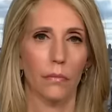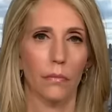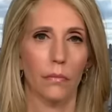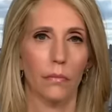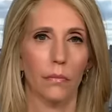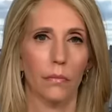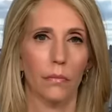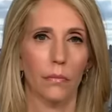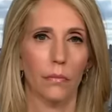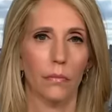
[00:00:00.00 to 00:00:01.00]

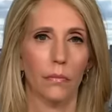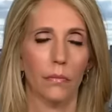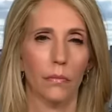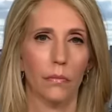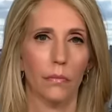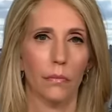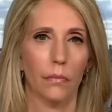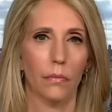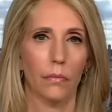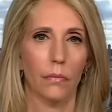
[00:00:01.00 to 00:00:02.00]

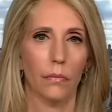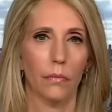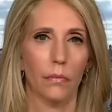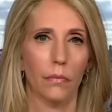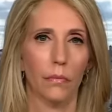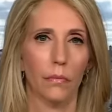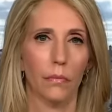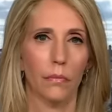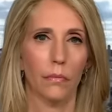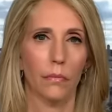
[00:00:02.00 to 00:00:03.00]

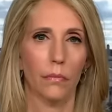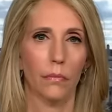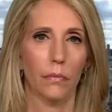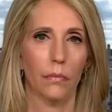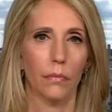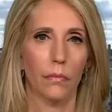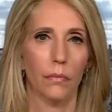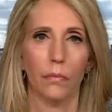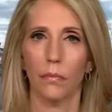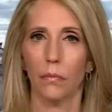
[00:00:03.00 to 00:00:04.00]

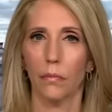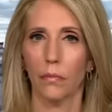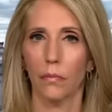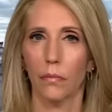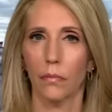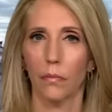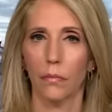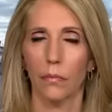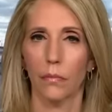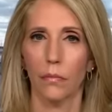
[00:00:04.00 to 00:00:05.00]

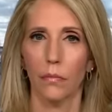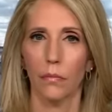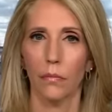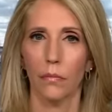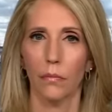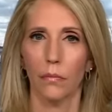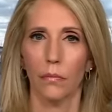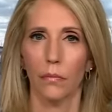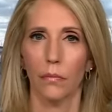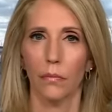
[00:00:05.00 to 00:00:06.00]

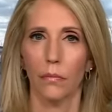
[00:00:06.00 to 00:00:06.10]
(silent)